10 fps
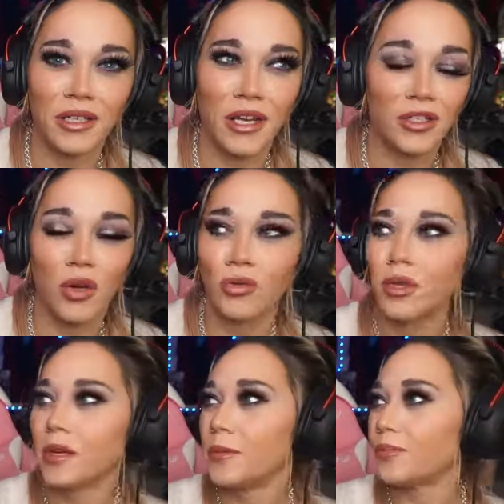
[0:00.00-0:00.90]
I don't.
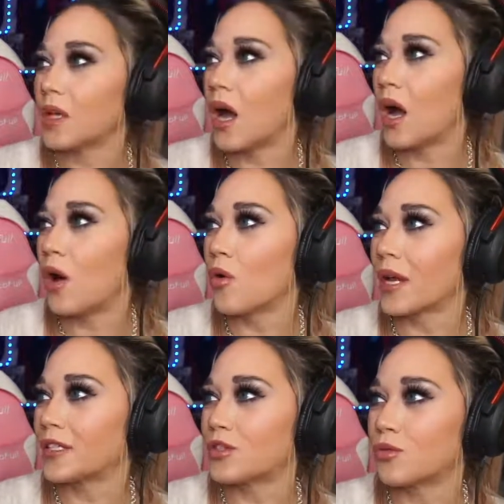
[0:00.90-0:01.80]

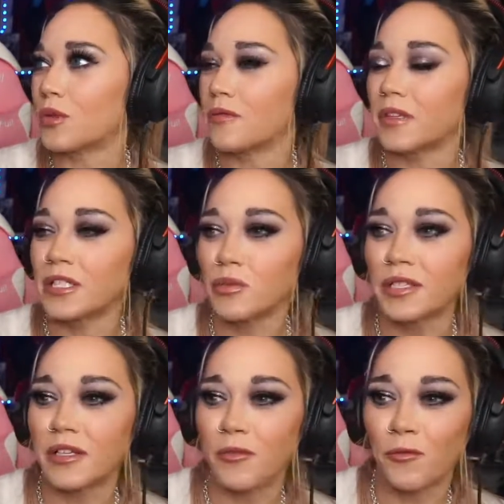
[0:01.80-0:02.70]
Okay, so this
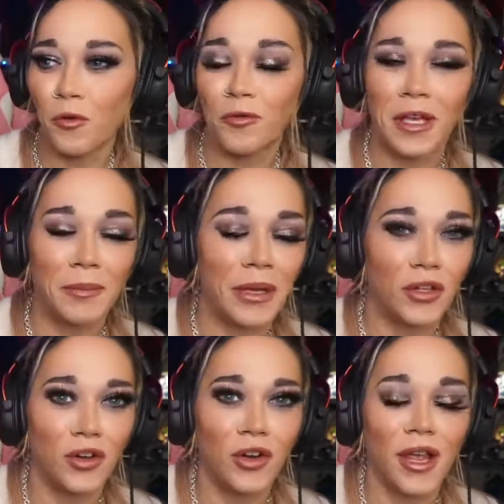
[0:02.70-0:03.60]
was for Vic
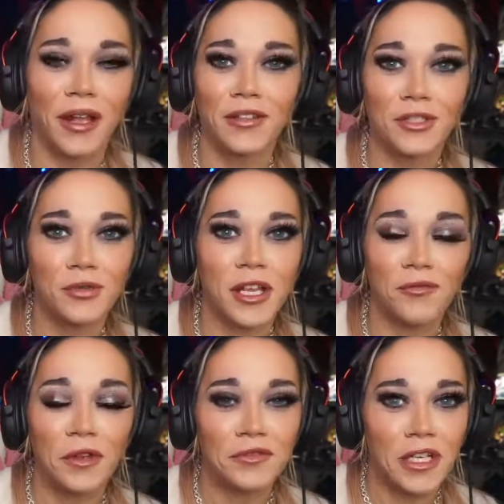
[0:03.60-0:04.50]
Miller, and this was a
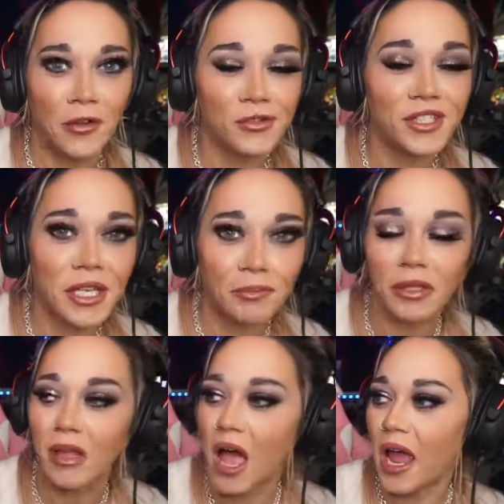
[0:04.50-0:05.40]
$50 skip
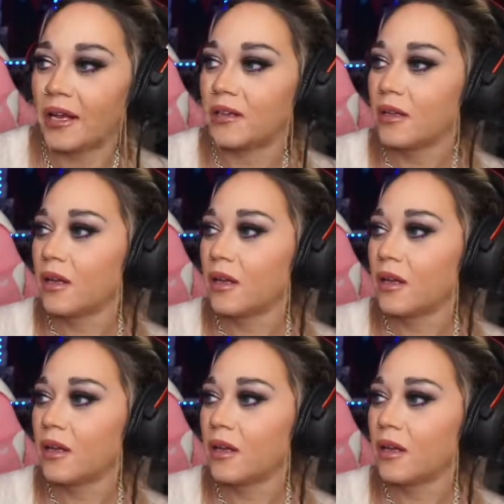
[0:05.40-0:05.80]
the line.